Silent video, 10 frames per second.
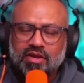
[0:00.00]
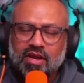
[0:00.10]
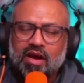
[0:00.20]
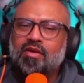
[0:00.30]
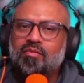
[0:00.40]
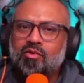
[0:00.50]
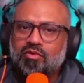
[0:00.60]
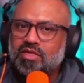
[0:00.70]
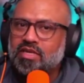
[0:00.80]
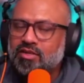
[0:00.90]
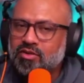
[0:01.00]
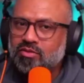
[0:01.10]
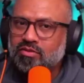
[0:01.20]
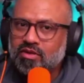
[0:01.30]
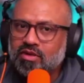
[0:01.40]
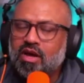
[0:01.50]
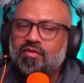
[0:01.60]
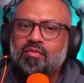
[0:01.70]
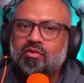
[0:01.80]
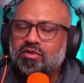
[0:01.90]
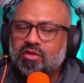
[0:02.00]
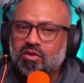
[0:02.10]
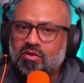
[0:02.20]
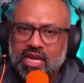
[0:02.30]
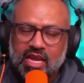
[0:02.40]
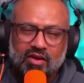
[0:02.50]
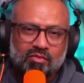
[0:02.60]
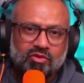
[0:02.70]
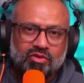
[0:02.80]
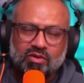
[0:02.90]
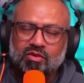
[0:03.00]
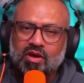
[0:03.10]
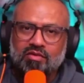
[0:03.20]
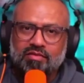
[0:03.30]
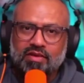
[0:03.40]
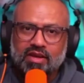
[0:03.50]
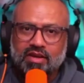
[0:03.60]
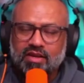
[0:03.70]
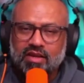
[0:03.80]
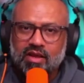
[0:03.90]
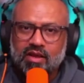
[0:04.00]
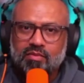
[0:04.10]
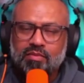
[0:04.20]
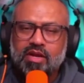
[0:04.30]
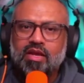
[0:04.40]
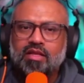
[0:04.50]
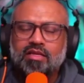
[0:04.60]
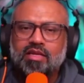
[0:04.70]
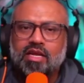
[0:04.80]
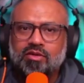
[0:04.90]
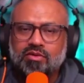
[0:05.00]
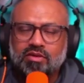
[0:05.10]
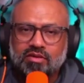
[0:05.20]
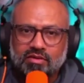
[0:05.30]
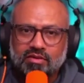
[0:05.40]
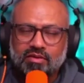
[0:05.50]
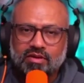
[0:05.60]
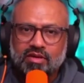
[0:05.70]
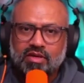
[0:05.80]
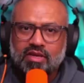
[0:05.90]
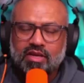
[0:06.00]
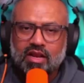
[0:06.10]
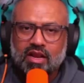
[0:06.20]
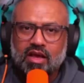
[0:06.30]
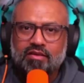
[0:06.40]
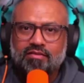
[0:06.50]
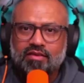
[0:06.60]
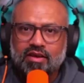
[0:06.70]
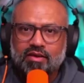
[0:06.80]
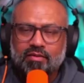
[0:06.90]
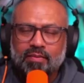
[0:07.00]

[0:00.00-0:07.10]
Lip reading: Like carving out more statue, you know, carving more stone, taking out more stone out of it, bringing the statue in life.